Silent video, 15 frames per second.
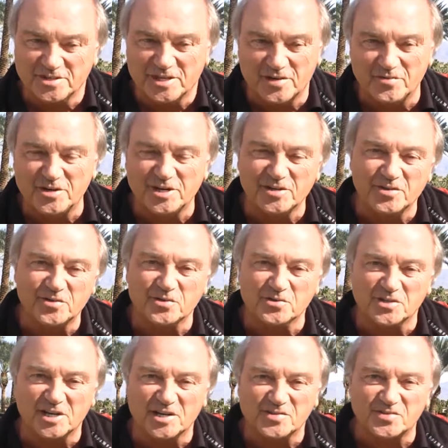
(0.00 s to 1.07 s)
and they're very
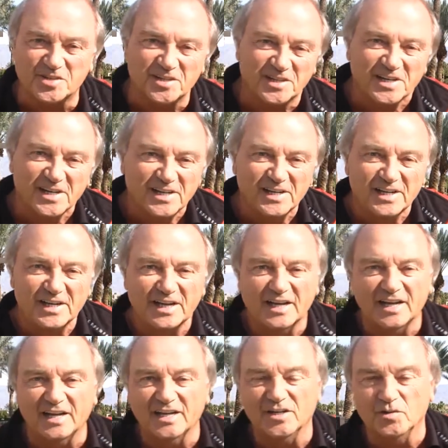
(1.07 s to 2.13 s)
enthusiastic,
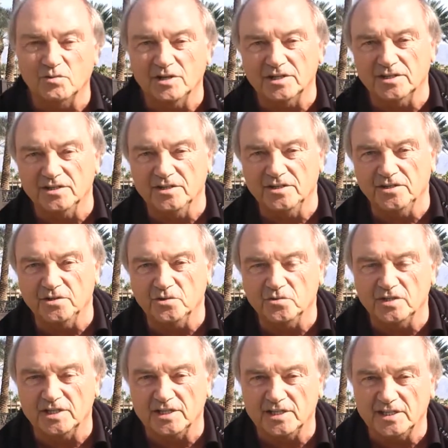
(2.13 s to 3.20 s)
and we're going to do
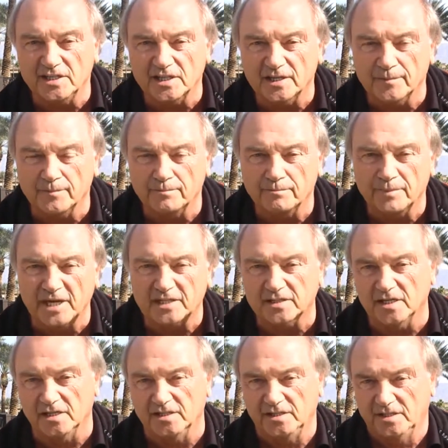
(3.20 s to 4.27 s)
the back
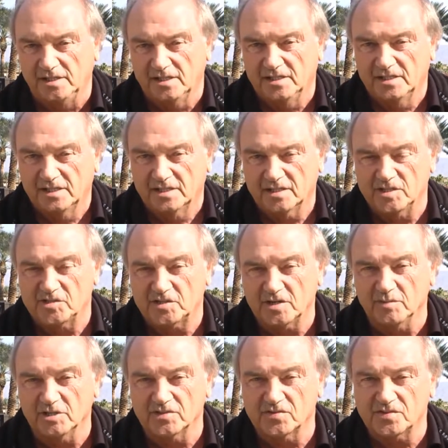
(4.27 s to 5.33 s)
nine this
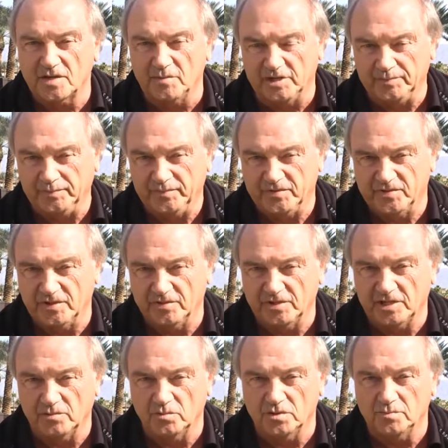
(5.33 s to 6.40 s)
coming summer, so
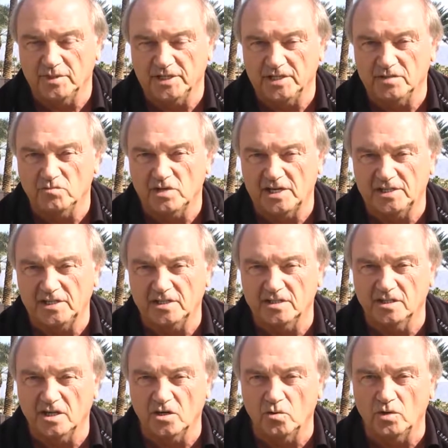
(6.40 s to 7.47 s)
that will be ready, and
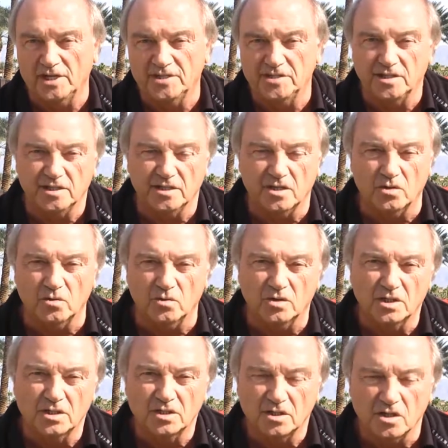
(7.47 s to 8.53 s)
the whole 18-hole
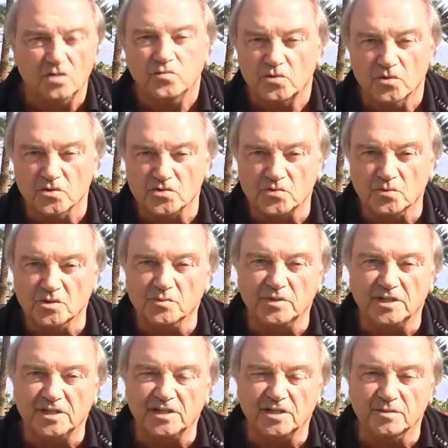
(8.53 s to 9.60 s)
golf course will
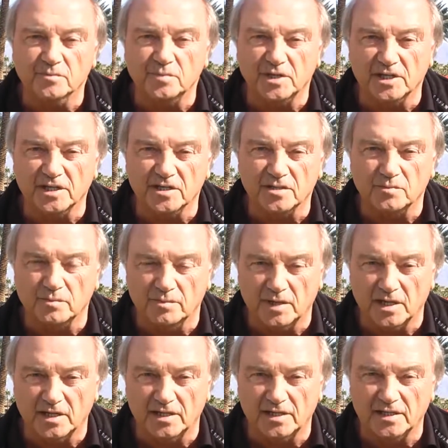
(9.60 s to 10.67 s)
be complete
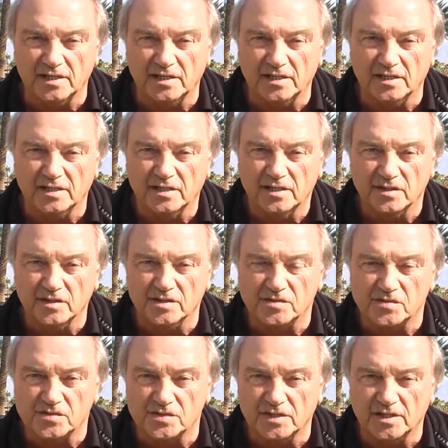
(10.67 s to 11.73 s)
by
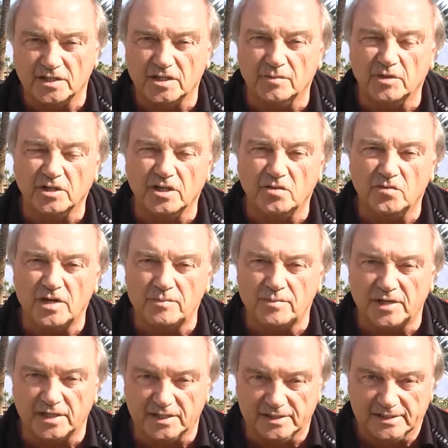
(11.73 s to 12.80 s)
this coming
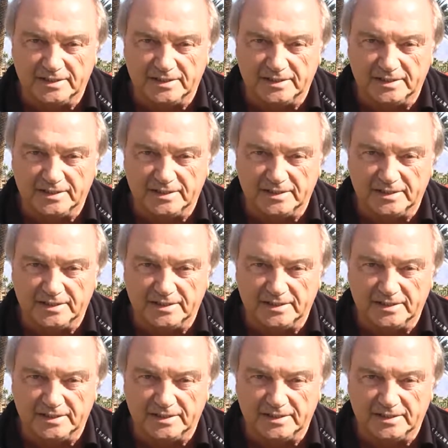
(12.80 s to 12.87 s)
November.